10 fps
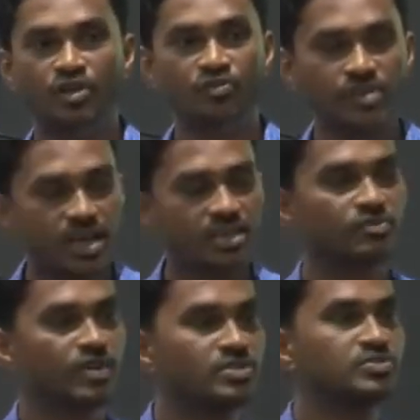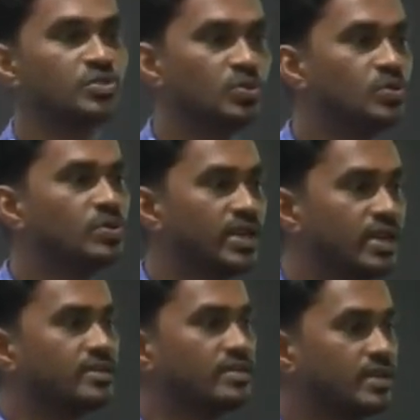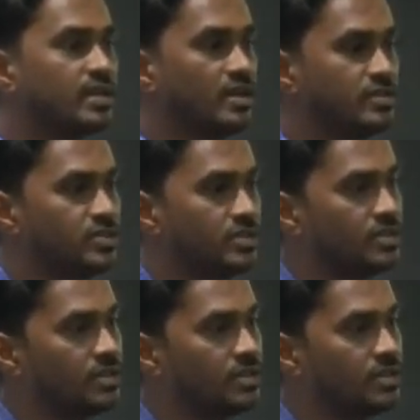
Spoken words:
We are the ones who created that culture.